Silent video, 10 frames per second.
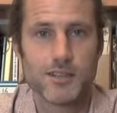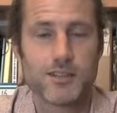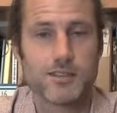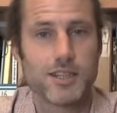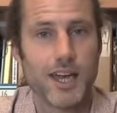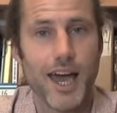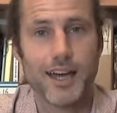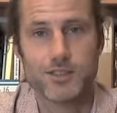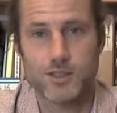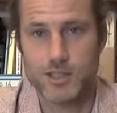that's going to
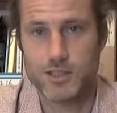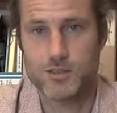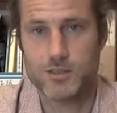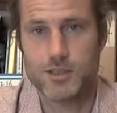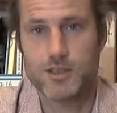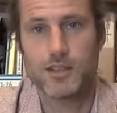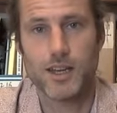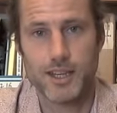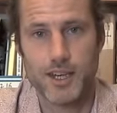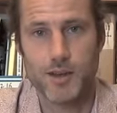act on issues
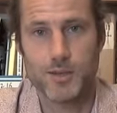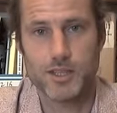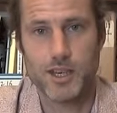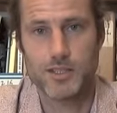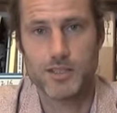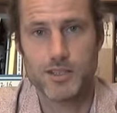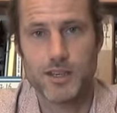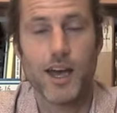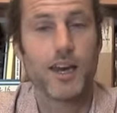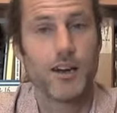like climate change
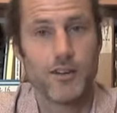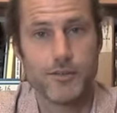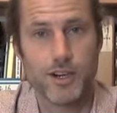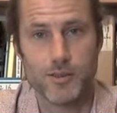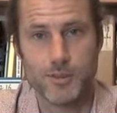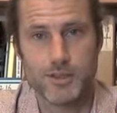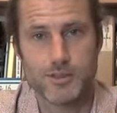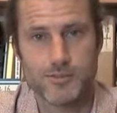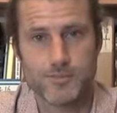and our environment.